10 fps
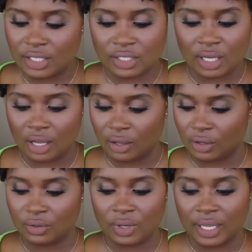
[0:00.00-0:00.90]

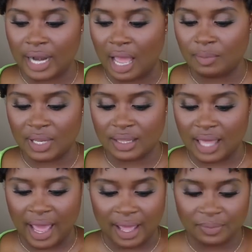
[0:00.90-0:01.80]
So you cannot beat
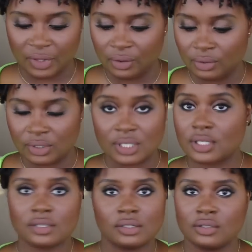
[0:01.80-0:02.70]
that. You
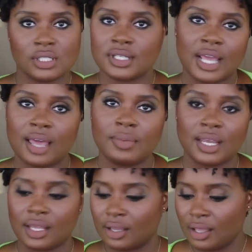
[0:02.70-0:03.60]
just you just can't
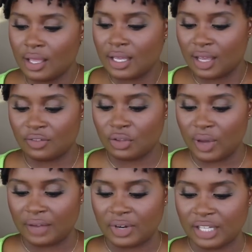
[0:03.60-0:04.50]
beat it. If you
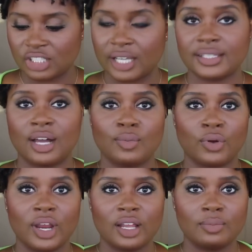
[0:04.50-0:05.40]
have not checked out
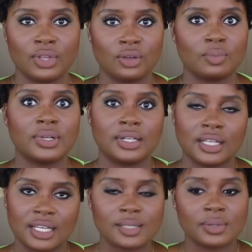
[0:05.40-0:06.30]
Mareena Beauté,
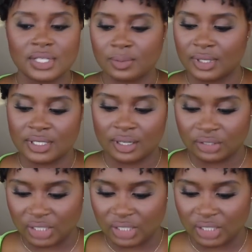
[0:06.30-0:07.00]
please, please, please go